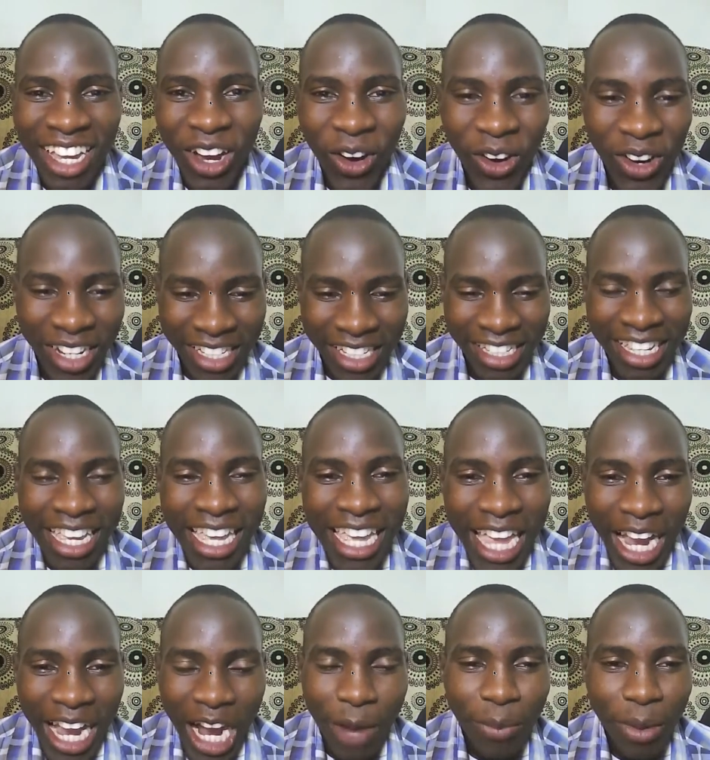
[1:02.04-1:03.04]
Well,
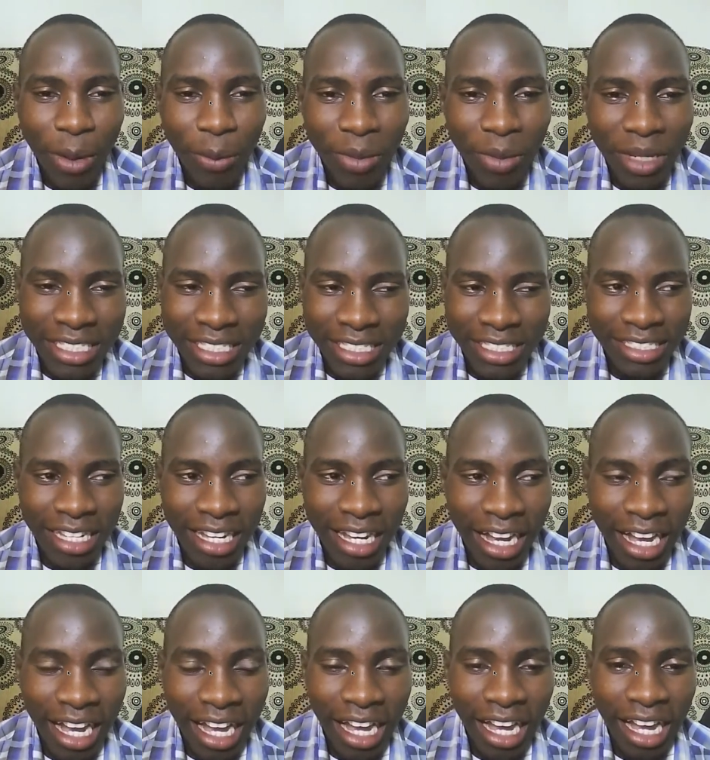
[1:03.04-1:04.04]
Kampabits is
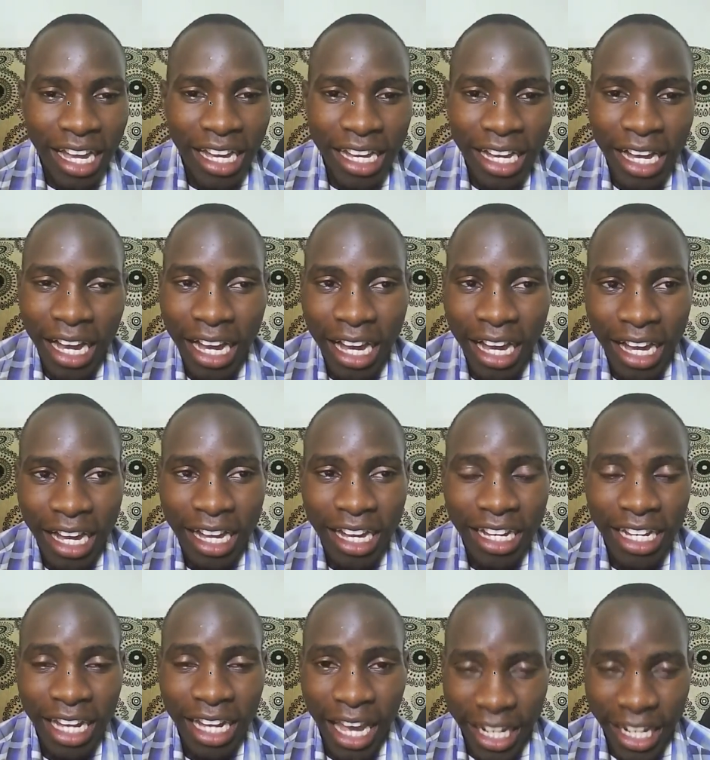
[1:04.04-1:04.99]
a, a,